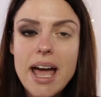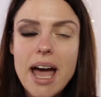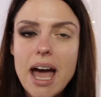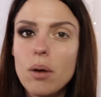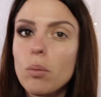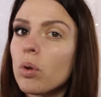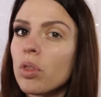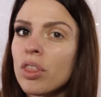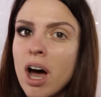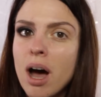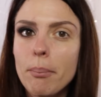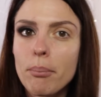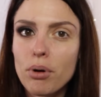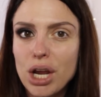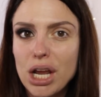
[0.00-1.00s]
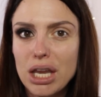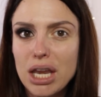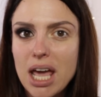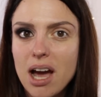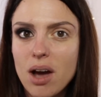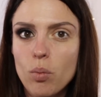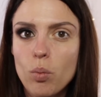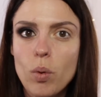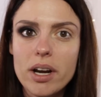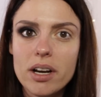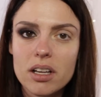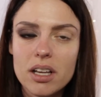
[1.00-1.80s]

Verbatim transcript: and will not break down when